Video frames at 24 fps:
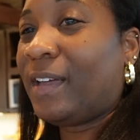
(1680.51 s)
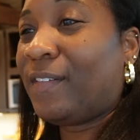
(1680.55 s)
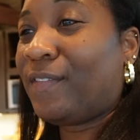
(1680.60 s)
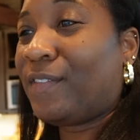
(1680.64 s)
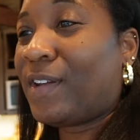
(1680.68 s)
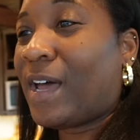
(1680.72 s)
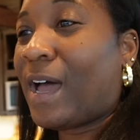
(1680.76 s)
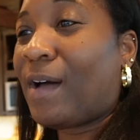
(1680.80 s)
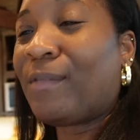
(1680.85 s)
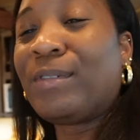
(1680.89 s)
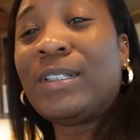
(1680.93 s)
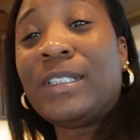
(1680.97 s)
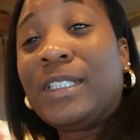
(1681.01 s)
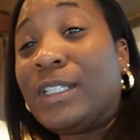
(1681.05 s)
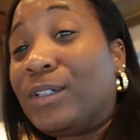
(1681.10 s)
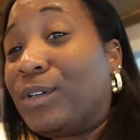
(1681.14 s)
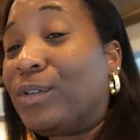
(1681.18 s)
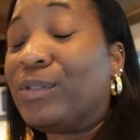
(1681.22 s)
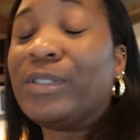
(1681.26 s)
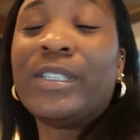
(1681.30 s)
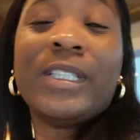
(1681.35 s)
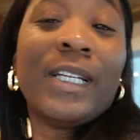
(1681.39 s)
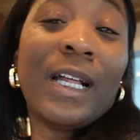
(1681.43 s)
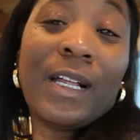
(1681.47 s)
If not, we're still
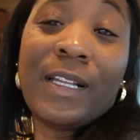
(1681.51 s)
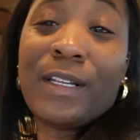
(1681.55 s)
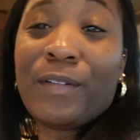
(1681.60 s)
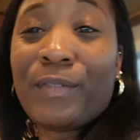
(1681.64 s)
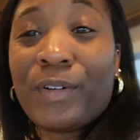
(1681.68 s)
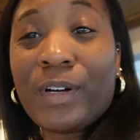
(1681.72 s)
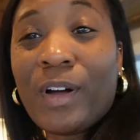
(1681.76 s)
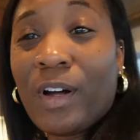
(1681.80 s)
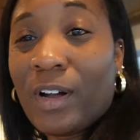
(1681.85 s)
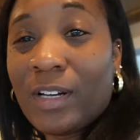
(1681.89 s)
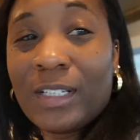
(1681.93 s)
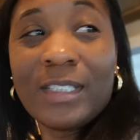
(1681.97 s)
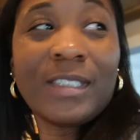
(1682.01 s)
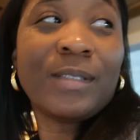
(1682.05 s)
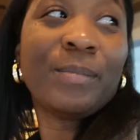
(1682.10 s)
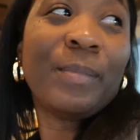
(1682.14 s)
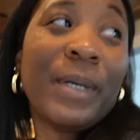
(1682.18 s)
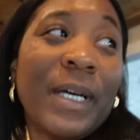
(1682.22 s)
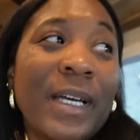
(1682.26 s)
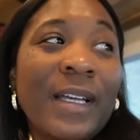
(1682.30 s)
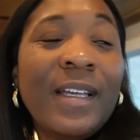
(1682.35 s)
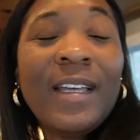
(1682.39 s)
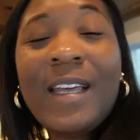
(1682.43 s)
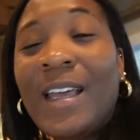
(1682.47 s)
gonna sit out there regardless,
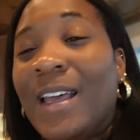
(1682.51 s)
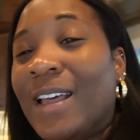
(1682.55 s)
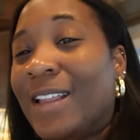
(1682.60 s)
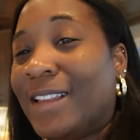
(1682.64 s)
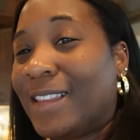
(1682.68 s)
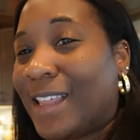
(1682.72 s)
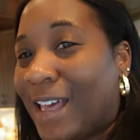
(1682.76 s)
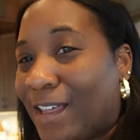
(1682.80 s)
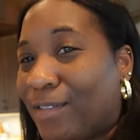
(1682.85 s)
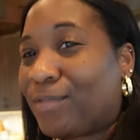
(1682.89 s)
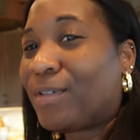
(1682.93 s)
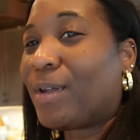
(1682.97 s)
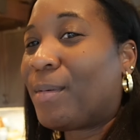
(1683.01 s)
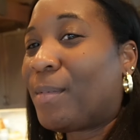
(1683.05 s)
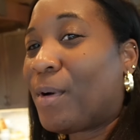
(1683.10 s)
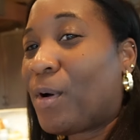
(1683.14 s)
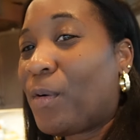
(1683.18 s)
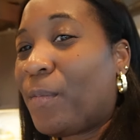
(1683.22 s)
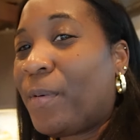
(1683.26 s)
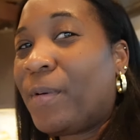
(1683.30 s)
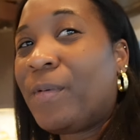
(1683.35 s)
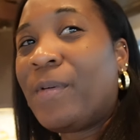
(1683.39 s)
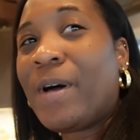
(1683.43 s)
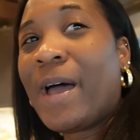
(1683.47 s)
but that's what I'm
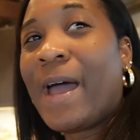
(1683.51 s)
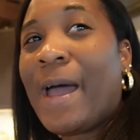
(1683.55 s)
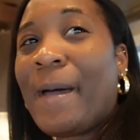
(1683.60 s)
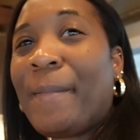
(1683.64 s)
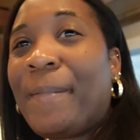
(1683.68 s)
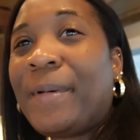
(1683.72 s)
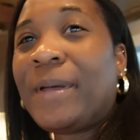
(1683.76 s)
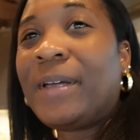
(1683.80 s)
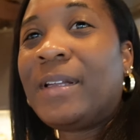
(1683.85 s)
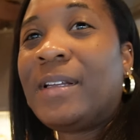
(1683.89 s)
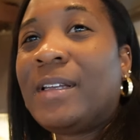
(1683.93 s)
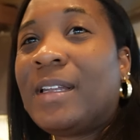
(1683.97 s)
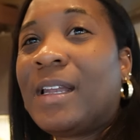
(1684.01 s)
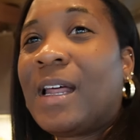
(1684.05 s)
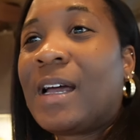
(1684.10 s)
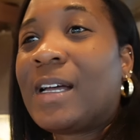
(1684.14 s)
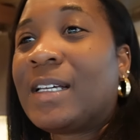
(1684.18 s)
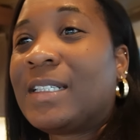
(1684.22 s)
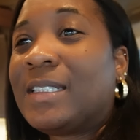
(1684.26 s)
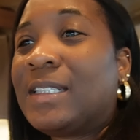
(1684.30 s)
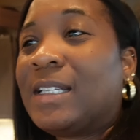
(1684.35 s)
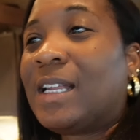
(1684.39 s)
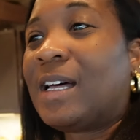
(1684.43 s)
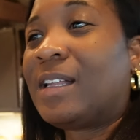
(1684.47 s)
hoping will happen, that I
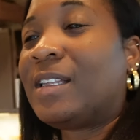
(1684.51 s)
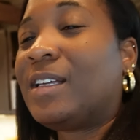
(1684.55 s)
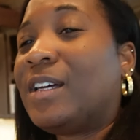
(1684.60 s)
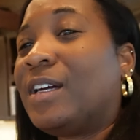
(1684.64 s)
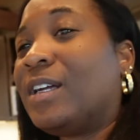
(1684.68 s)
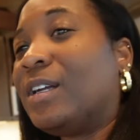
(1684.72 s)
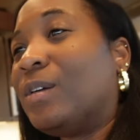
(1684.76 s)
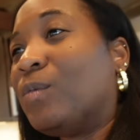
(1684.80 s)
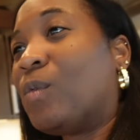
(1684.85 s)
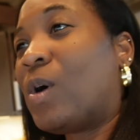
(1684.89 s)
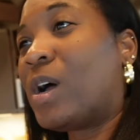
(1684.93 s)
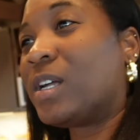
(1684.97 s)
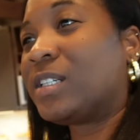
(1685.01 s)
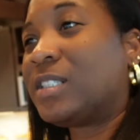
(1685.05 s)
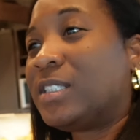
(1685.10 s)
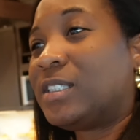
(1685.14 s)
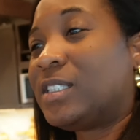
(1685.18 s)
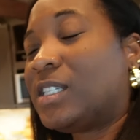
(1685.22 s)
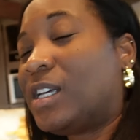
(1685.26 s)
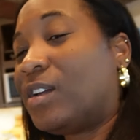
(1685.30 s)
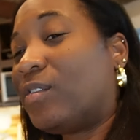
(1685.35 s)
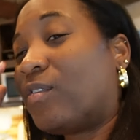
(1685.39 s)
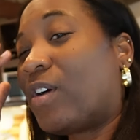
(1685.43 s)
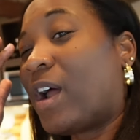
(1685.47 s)
can sit out there and watch the
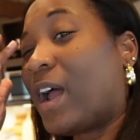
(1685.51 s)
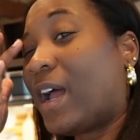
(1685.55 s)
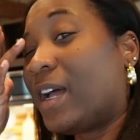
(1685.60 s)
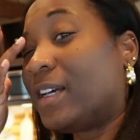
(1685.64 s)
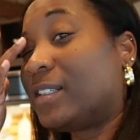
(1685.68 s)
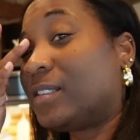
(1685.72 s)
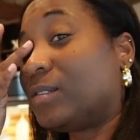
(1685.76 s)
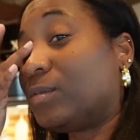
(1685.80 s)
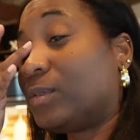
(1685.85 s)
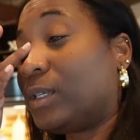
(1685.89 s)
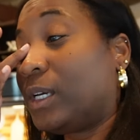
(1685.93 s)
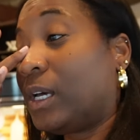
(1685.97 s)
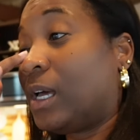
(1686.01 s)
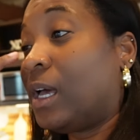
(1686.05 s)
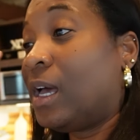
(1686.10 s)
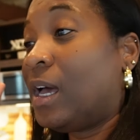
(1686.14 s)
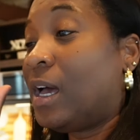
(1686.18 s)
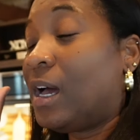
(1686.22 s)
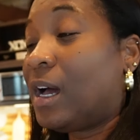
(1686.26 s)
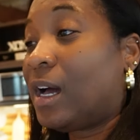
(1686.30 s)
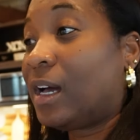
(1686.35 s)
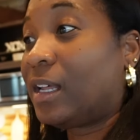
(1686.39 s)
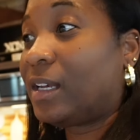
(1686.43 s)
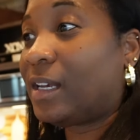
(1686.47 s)
sunrise with
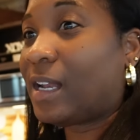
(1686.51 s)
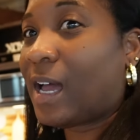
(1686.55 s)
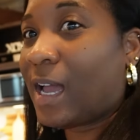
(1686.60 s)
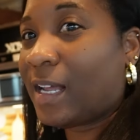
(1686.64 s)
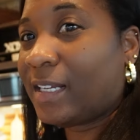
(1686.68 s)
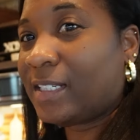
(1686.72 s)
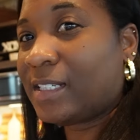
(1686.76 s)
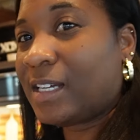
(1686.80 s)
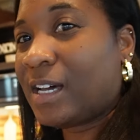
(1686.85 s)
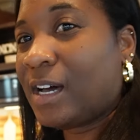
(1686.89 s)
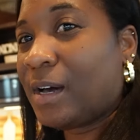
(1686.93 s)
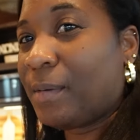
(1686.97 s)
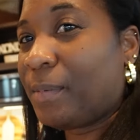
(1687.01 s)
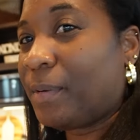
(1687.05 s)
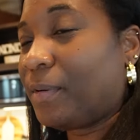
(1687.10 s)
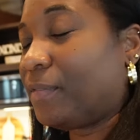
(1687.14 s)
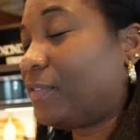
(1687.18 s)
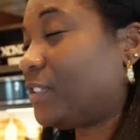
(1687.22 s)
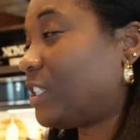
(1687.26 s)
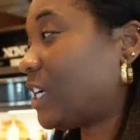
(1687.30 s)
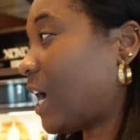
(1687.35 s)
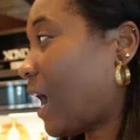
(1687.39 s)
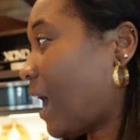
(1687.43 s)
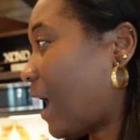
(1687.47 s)
a nice cup
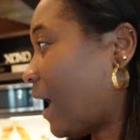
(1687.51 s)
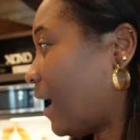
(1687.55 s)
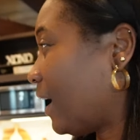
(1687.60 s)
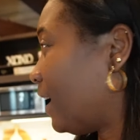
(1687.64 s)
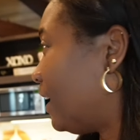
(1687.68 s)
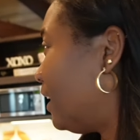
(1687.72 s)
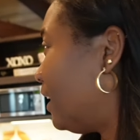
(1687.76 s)
of chai.